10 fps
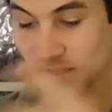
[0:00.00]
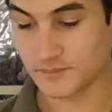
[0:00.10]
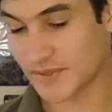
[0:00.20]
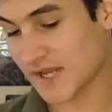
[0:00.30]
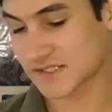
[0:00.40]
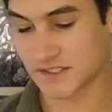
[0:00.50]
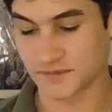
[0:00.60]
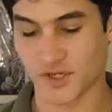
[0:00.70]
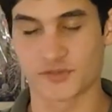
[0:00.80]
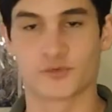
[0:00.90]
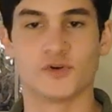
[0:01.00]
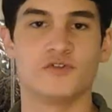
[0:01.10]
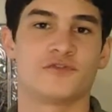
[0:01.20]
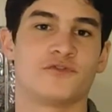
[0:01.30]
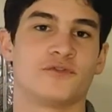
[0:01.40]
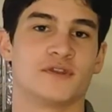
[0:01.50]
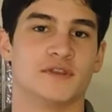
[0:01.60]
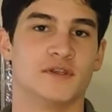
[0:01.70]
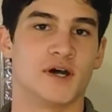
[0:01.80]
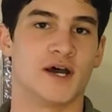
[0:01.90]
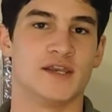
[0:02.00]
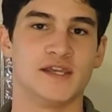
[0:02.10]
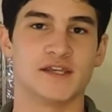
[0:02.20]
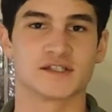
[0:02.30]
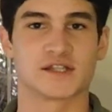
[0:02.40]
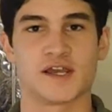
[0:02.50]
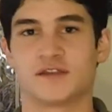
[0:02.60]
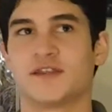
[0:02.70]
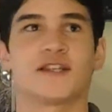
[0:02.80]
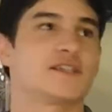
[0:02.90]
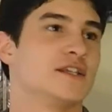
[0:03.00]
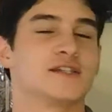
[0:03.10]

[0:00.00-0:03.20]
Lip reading: back to him on the roof. Negan's like, that's it,